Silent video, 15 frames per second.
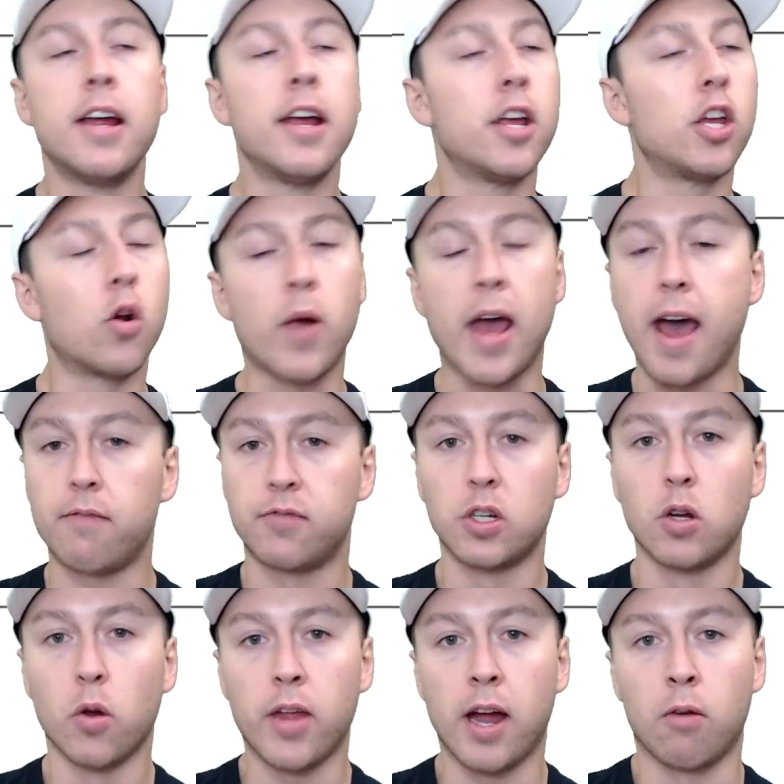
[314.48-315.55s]
You don't have to
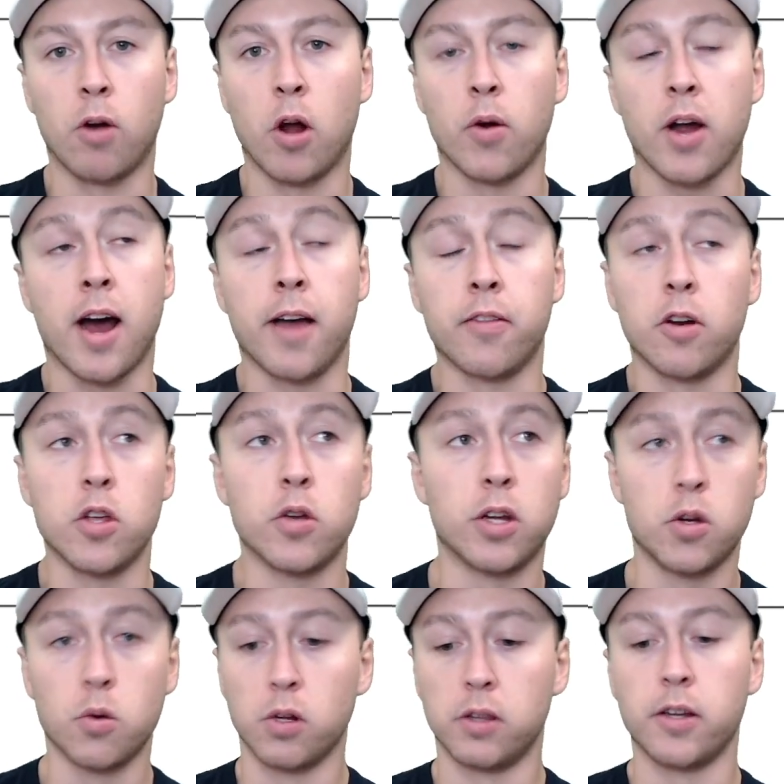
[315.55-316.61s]
go that route either. You
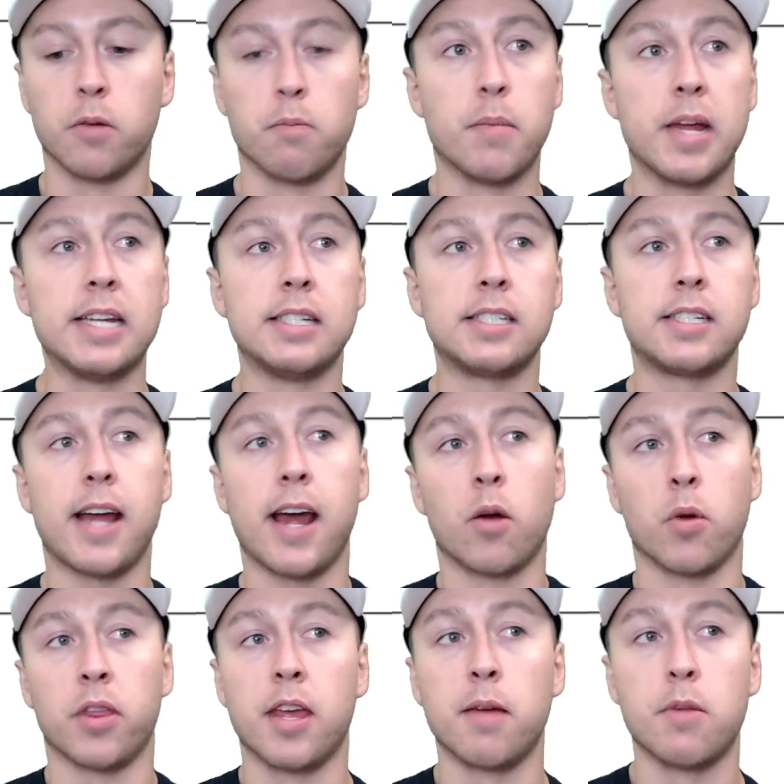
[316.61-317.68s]
could do a little mini stack
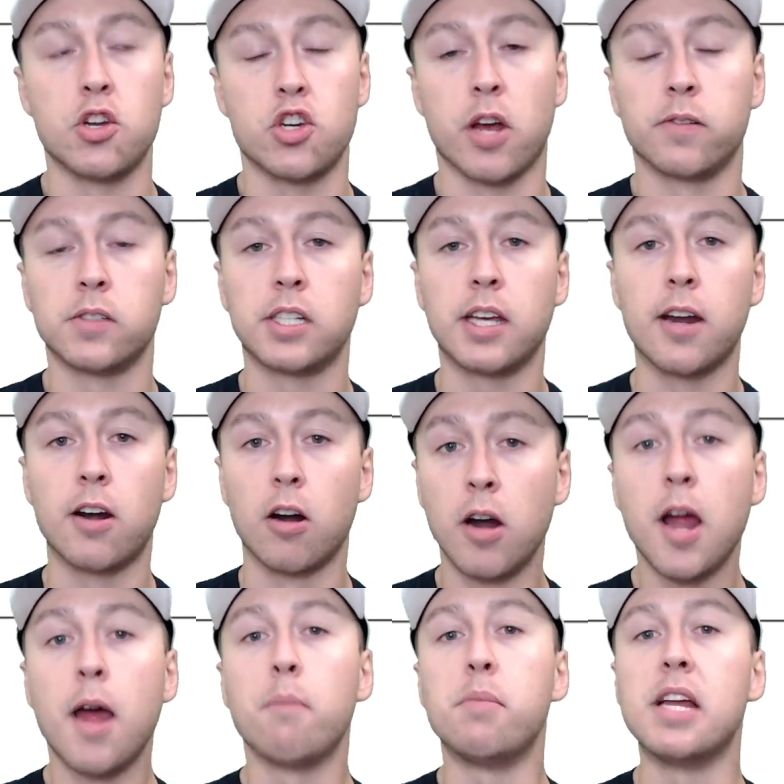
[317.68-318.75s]
with him and Jeff
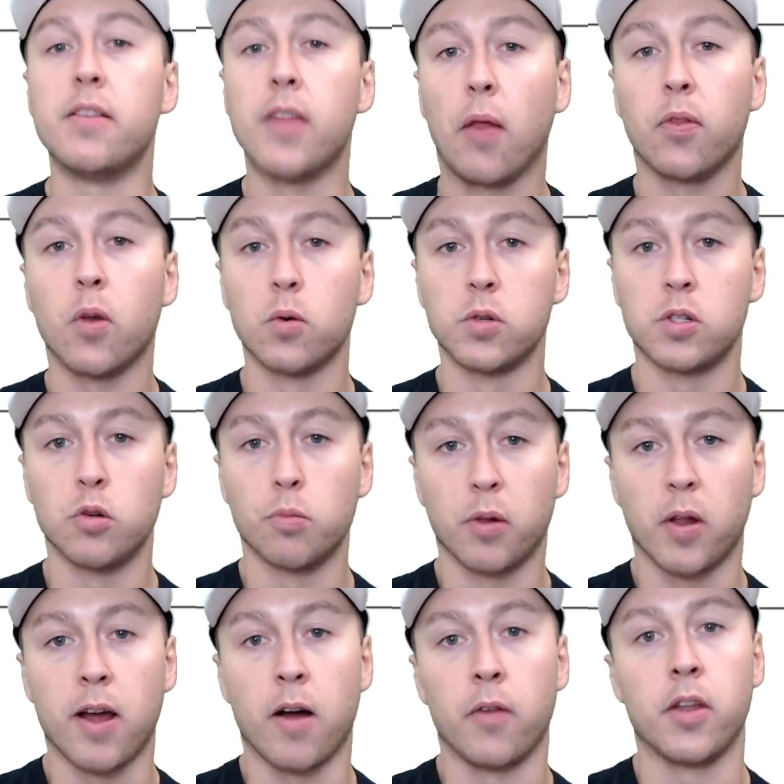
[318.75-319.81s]
Skinner, being that those two
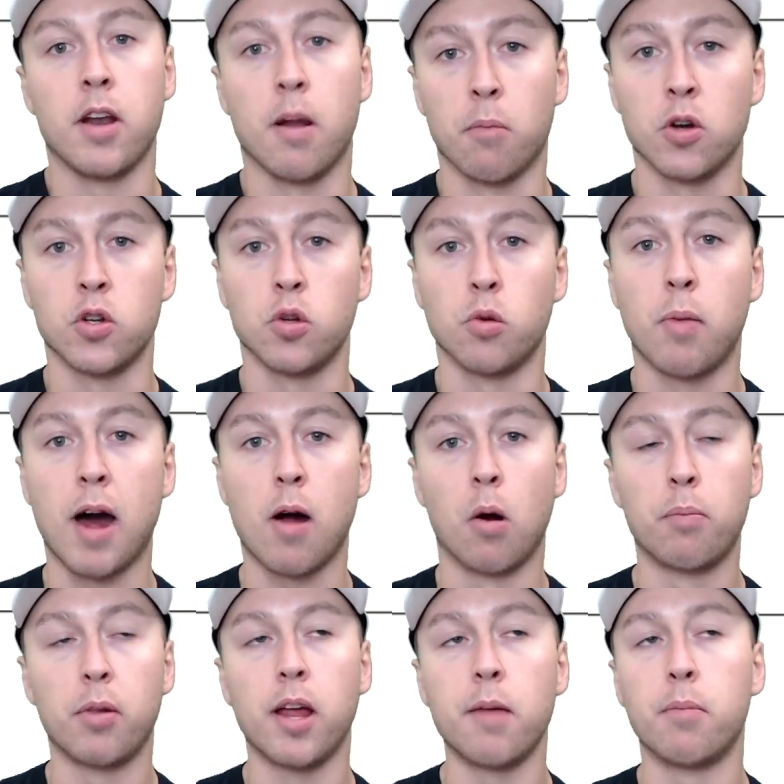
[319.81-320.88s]
play on the number two power
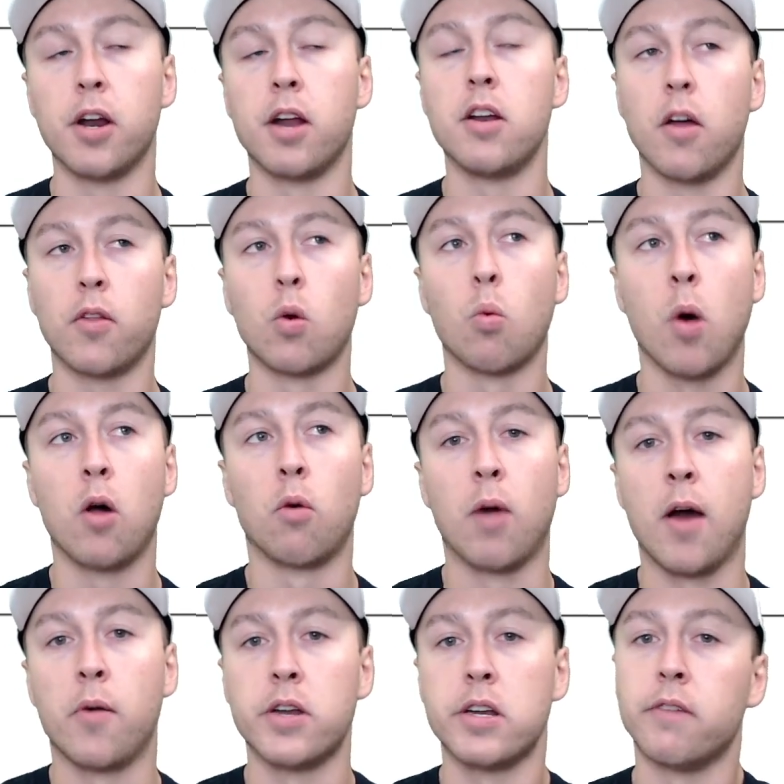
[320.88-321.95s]
play, but another
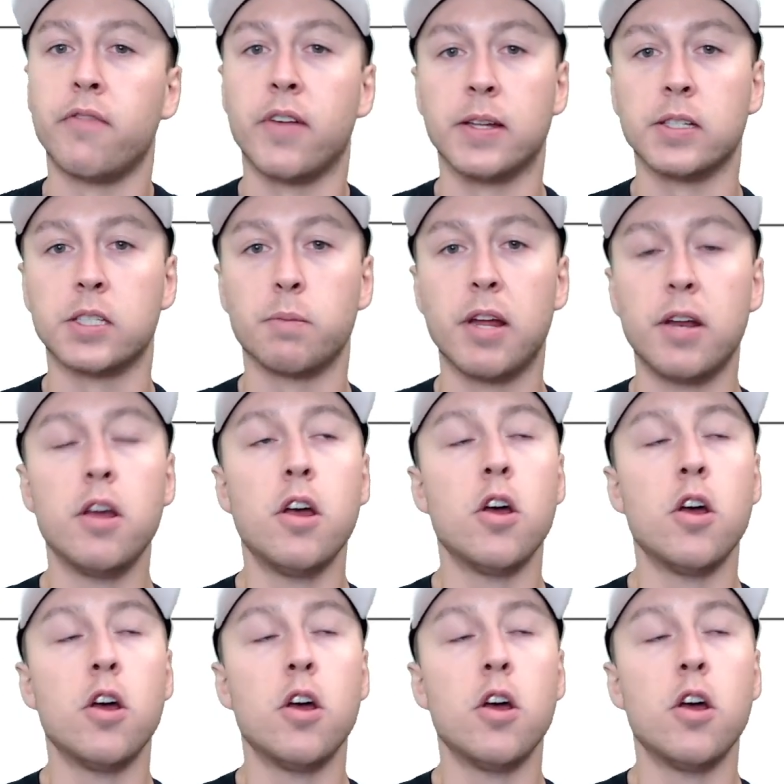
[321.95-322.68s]
well-rounded defenseman